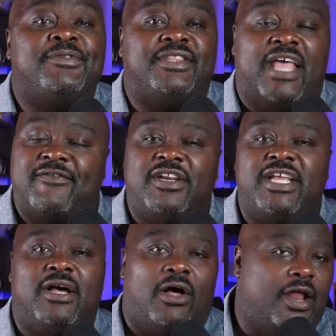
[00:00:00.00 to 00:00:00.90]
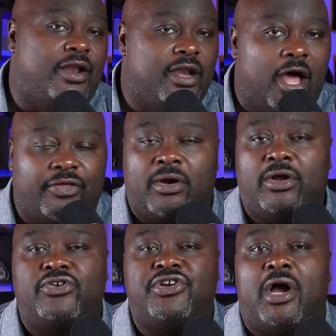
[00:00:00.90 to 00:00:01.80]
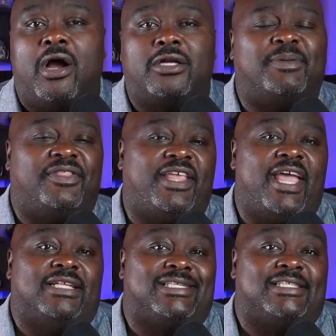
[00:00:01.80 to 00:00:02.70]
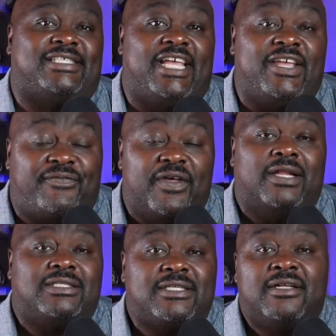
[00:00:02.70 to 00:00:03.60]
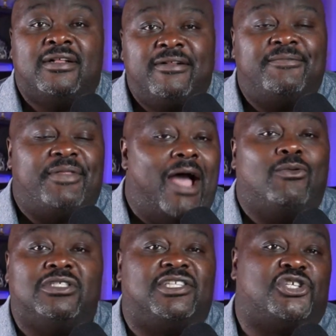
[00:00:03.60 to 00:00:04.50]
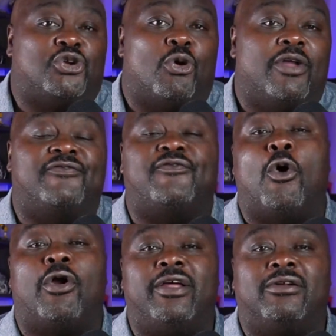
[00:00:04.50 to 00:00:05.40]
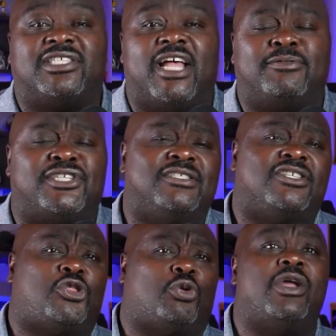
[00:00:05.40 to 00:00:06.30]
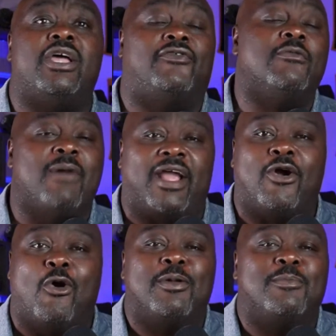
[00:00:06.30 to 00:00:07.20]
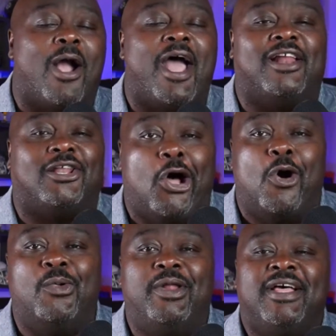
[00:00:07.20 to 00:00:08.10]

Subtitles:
Devin Neal, another 100 yards. But Kansas' defense, that was the story. 4 interceptions, 3 of them by Kobe Bryant alone.